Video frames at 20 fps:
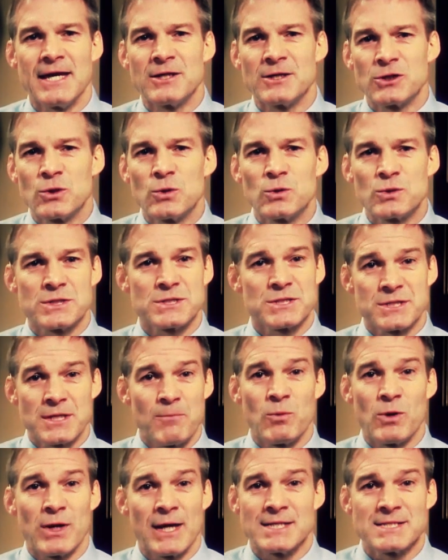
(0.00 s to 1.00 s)
and
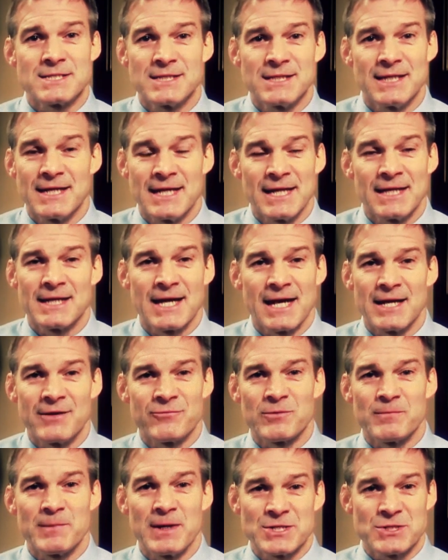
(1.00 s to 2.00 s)
someone at CNN got
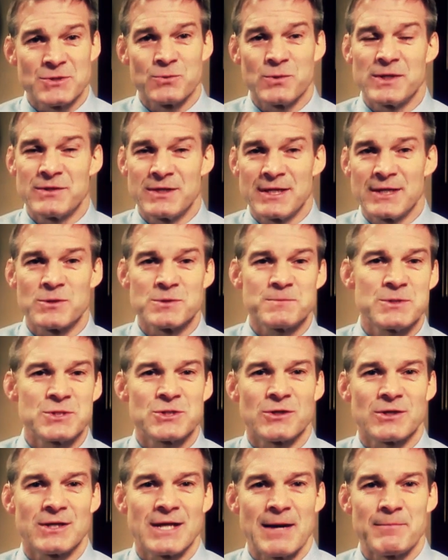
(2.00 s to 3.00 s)
information, we think it was
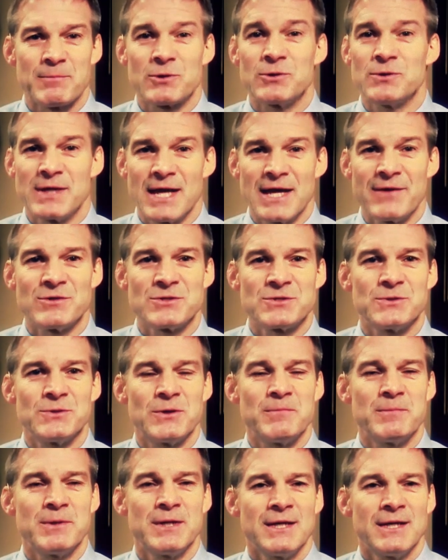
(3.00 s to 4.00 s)
Mr. Clapper who gave it to
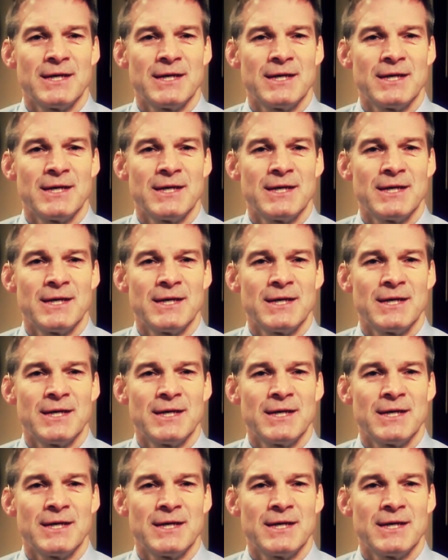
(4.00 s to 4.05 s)
him.